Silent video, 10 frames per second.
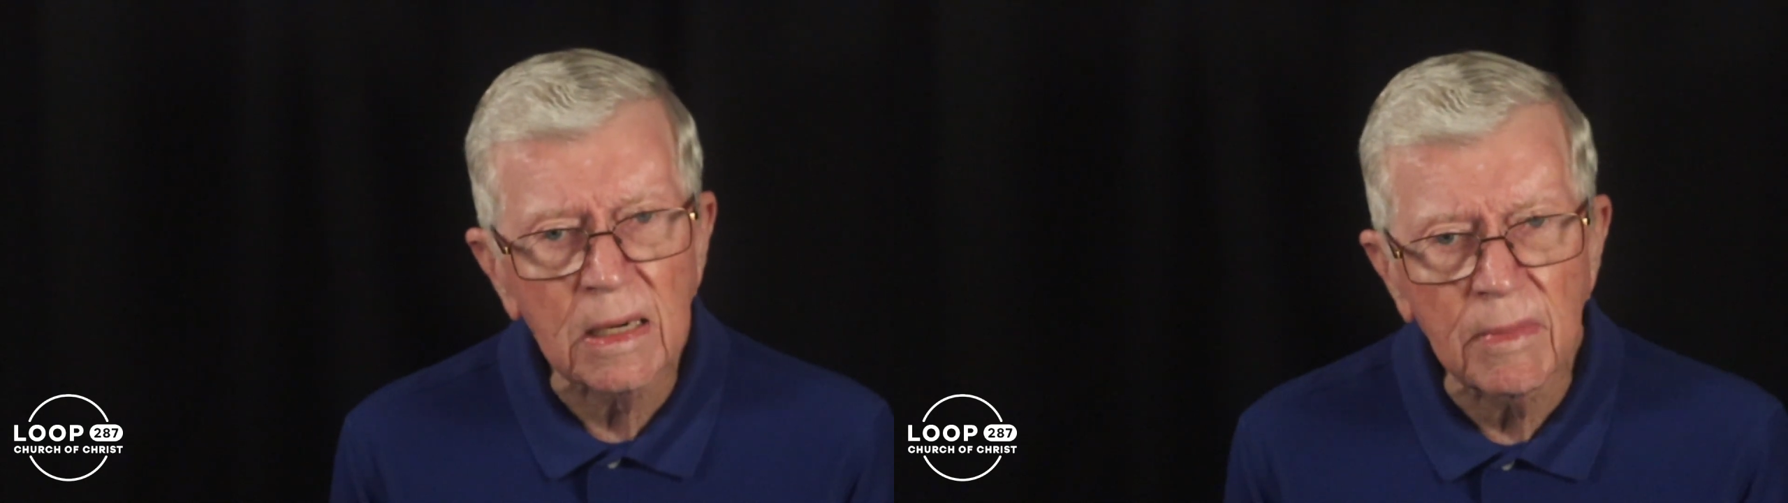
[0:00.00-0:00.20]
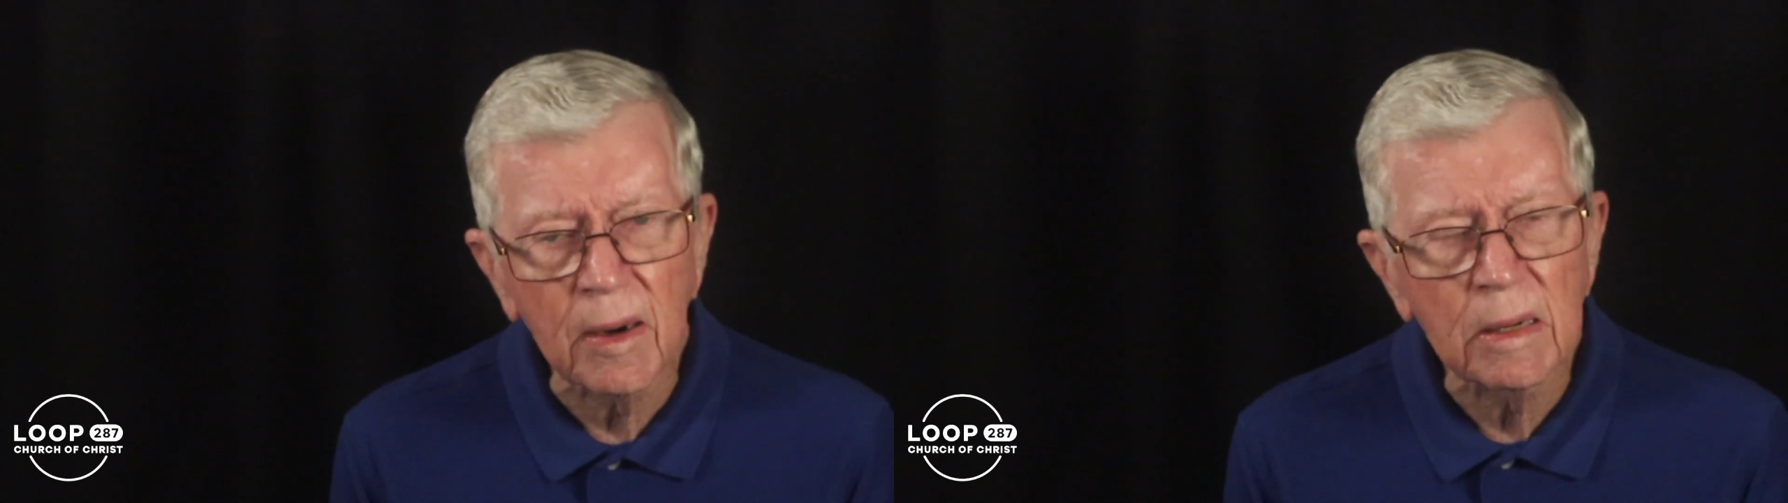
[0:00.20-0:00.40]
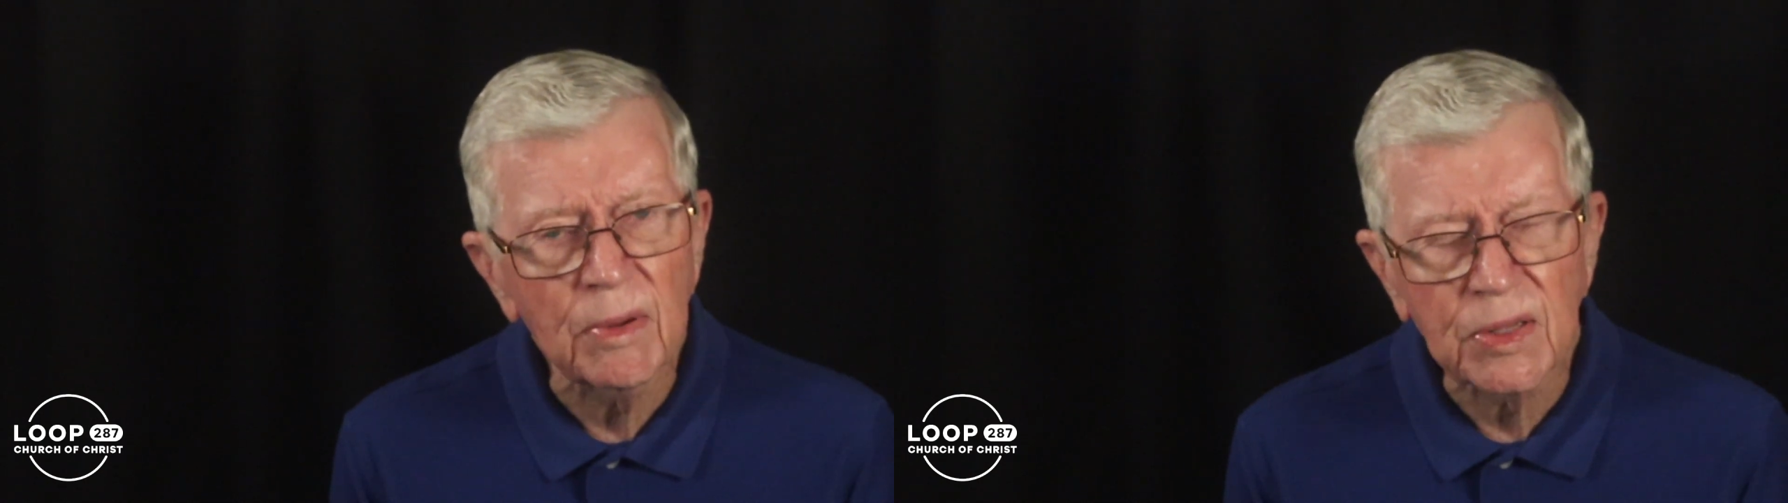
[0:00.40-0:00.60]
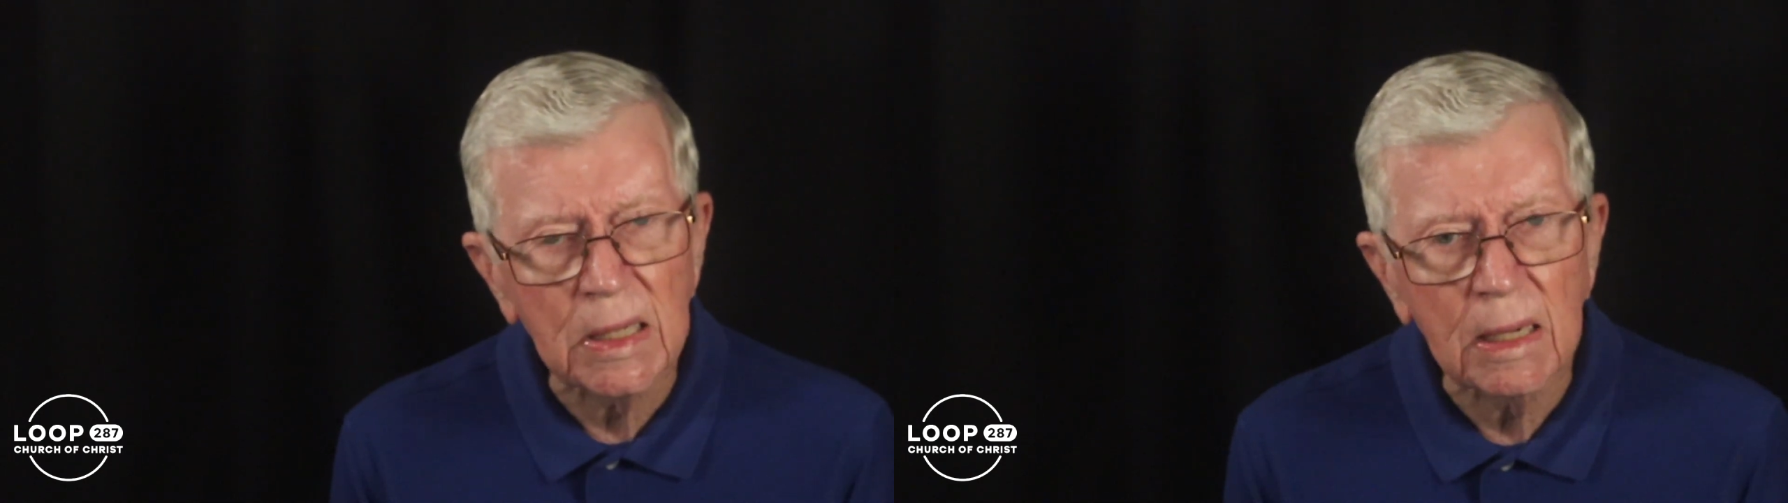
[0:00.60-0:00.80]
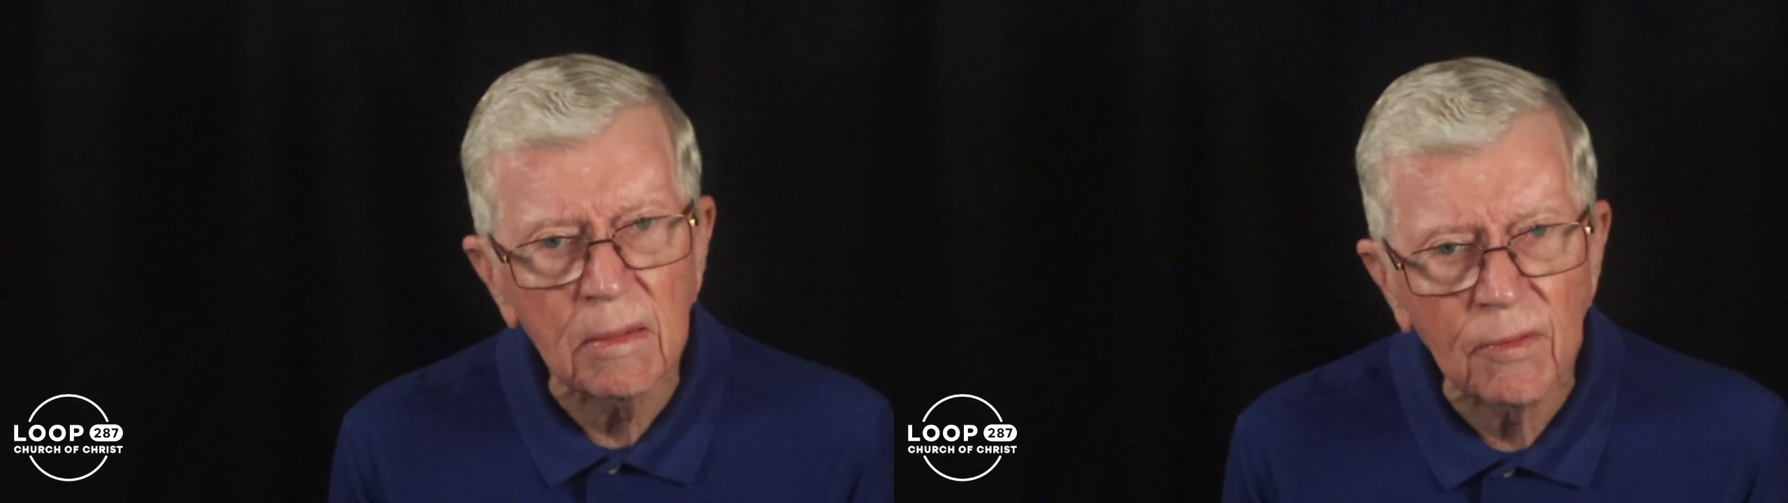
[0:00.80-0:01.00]
he married by the
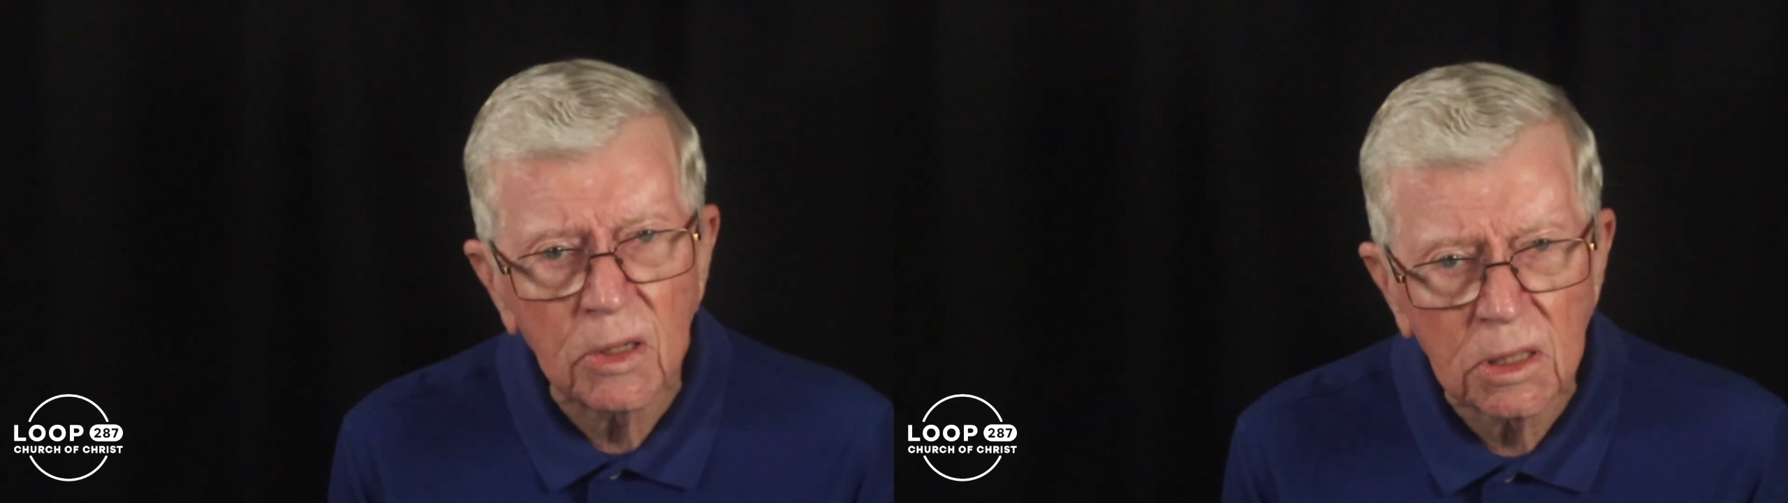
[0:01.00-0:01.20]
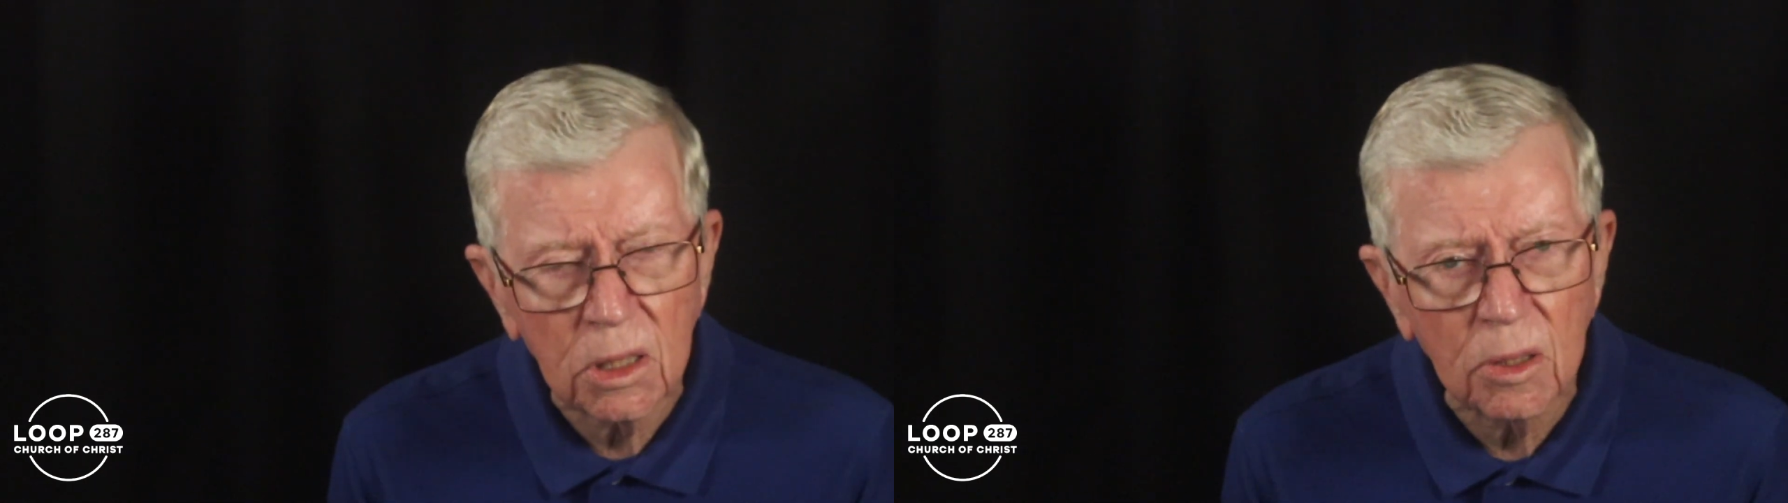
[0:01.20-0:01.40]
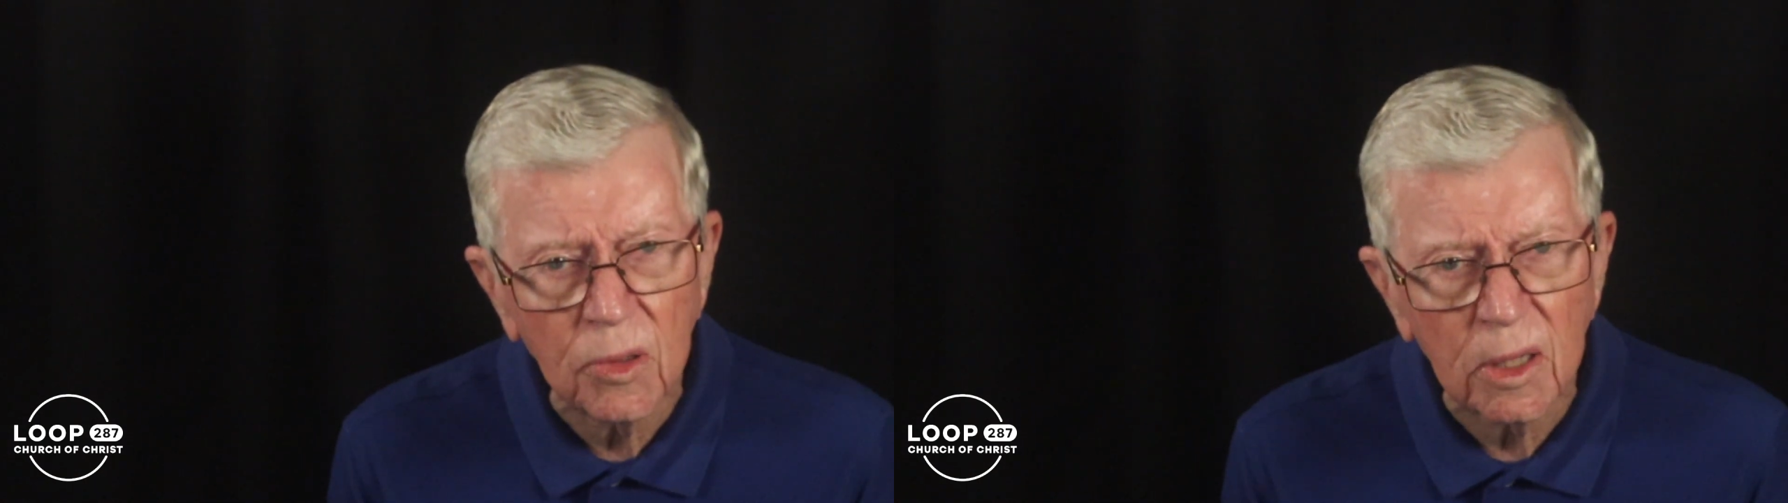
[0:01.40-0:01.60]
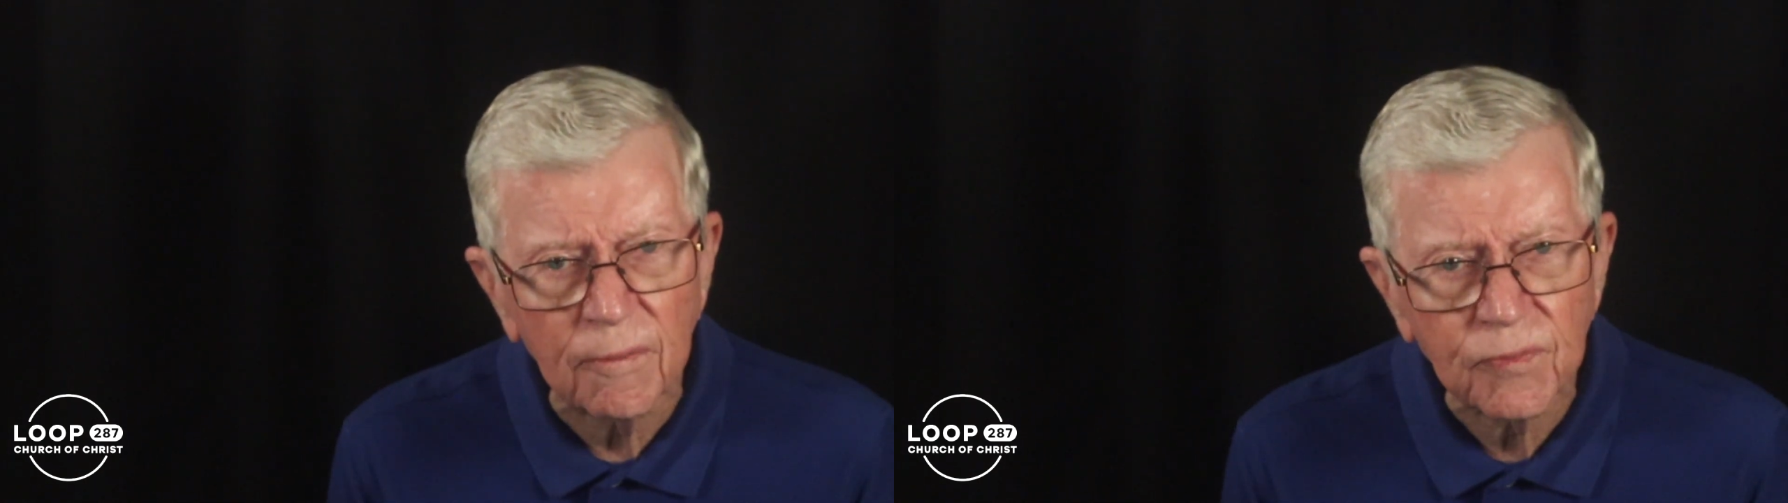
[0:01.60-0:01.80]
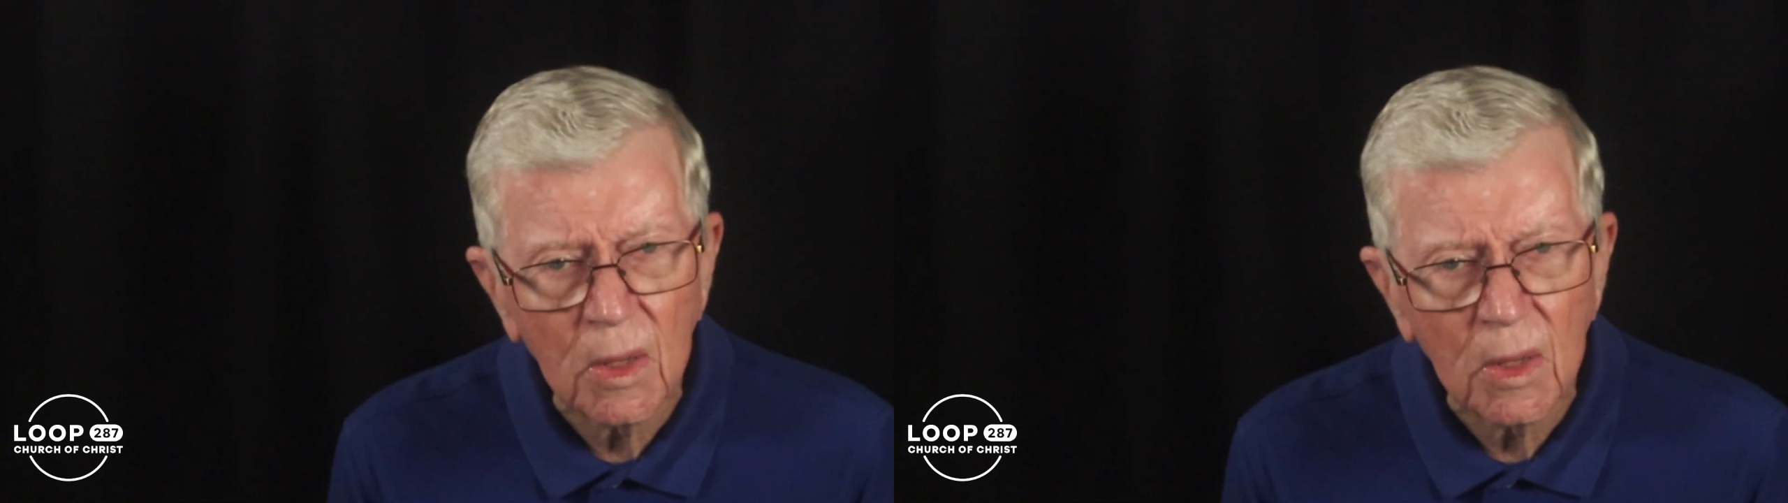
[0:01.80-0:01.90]
name of Keturah.